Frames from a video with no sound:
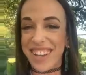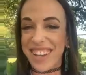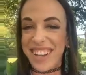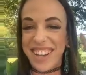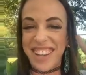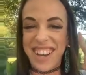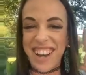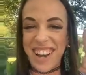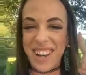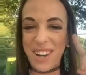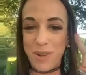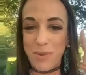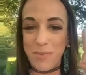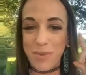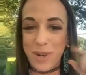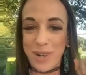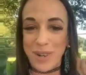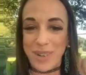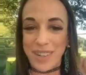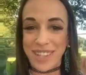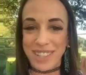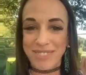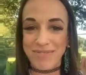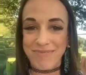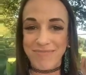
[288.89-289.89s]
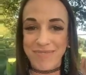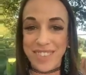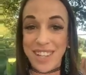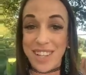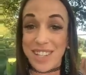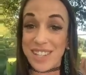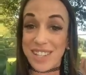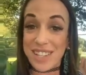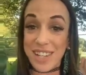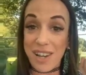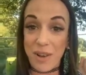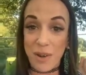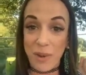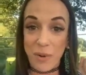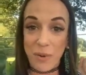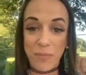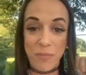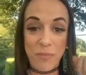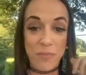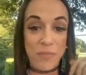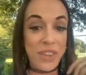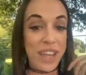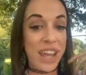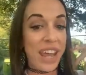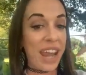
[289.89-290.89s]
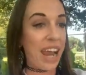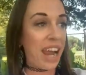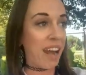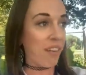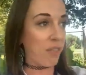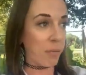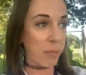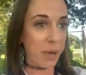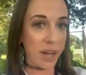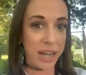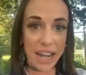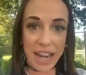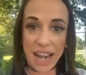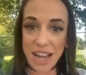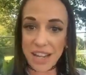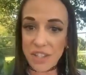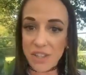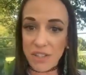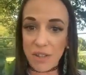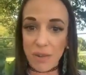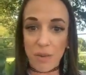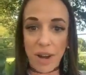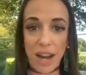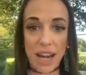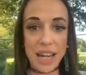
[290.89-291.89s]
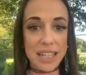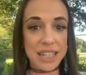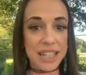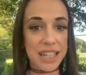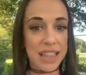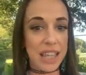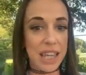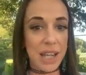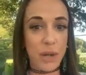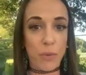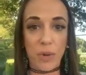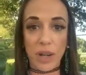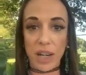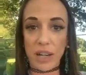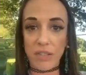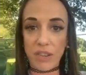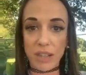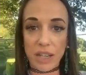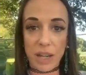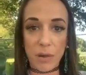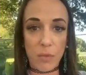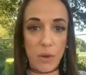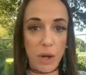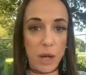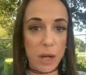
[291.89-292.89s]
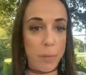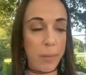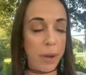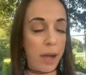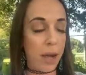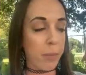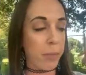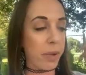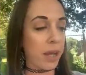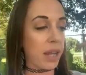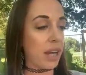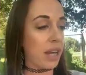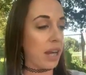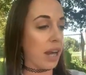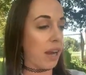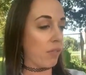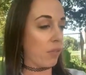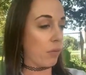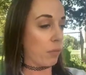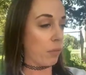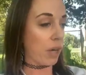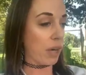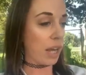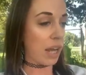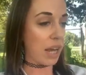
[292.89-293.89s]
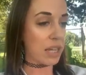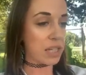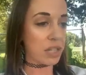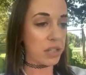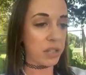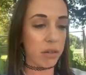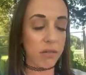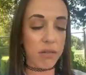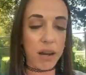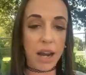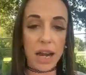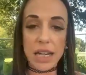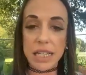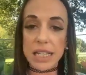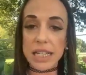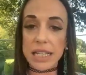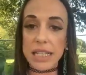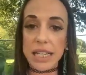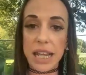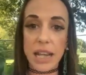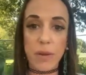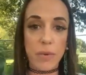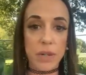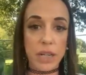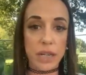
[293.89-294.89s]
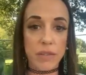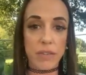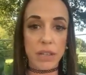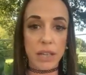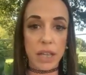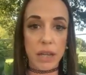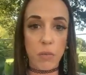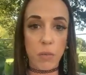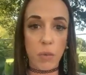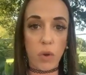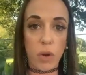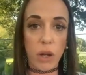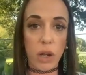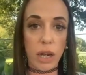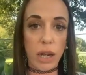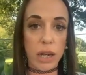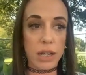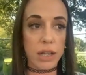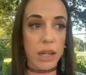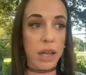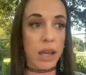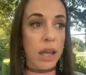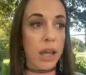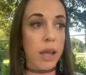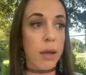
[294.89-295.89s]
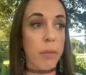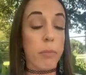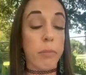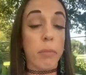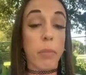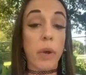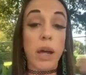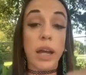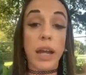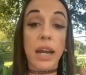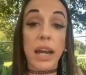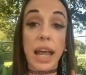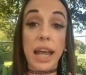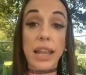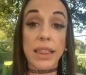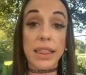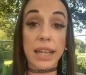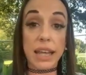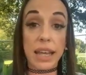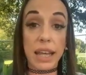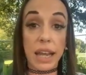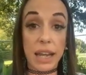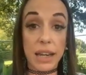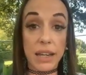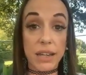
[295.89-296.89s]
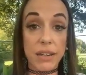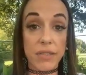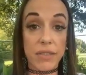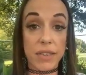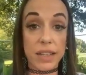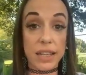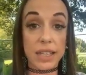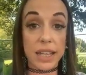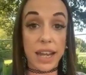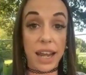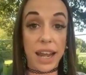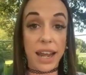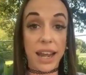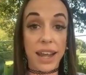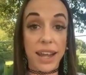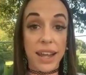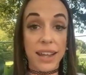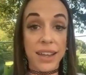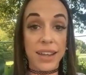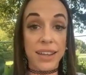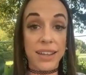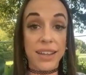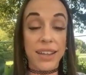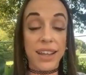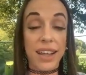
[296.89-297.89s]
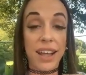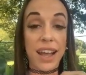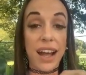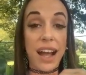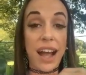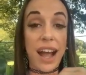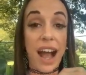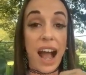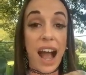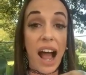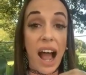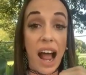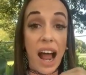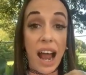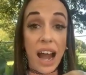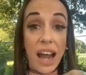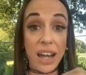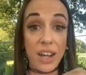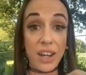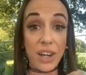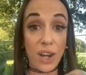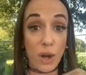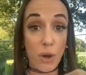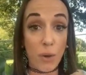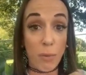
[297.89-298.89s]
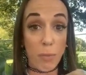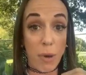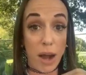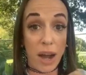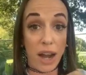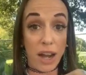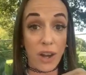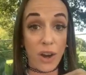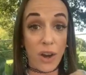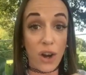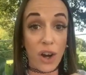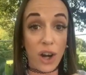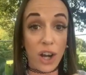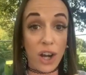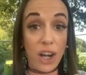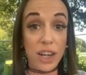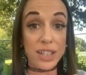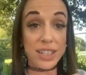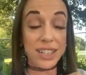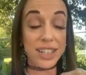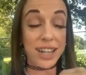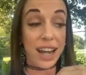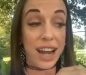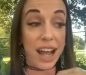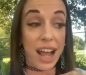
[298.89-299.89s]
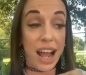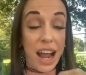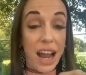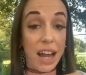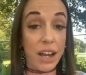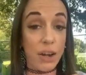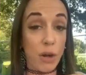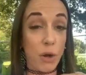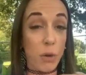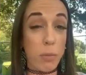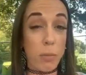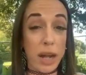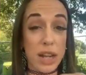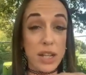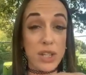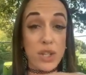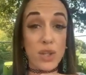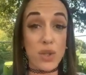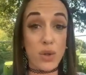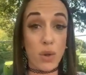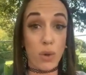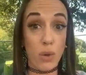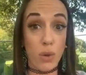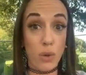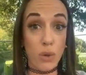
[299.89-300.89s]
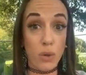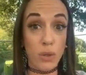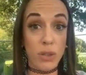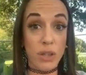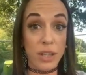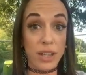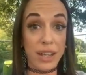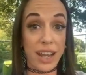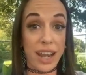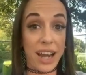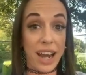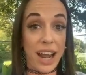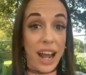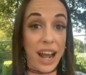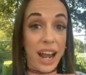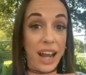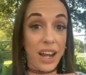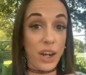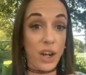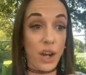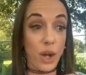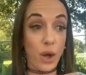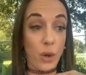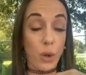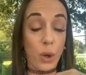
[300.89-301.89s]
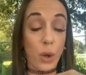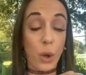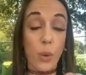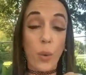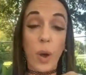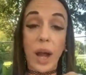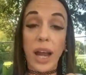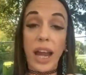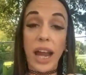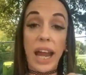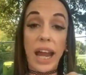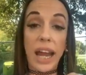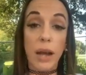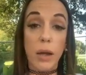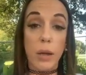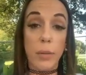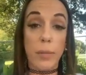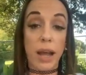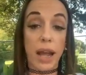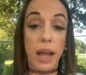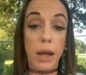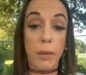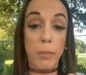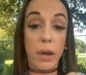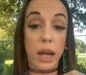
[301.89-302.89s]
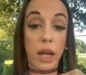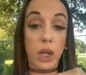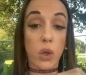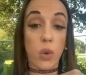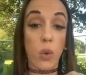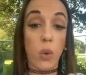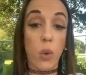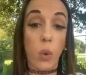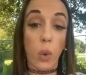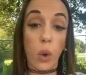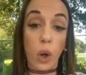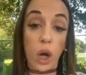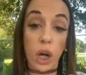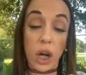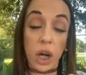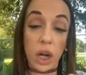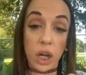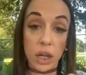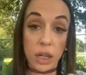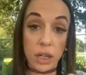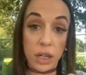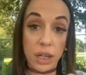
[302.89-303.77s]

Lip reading: Not no more. So everybody has the right to think whatever they want about me, and everyone has the right to say whatever they want. But at the end of the day, I know my heart, and I know my soul, and I know who I am at my core,